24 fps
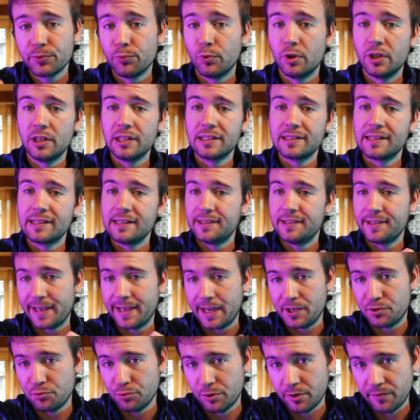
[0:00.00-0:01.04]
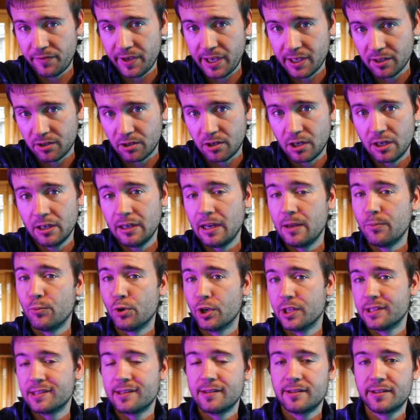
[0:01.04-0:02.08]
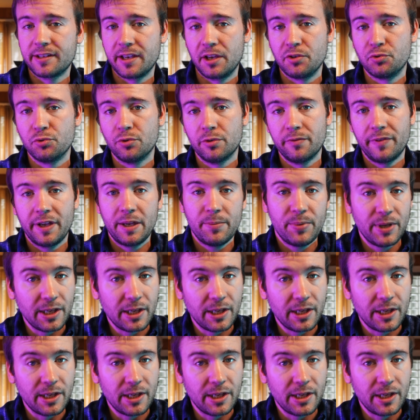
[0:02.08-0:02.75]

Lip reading: One is the schedule of AR and one is the schedule of AP.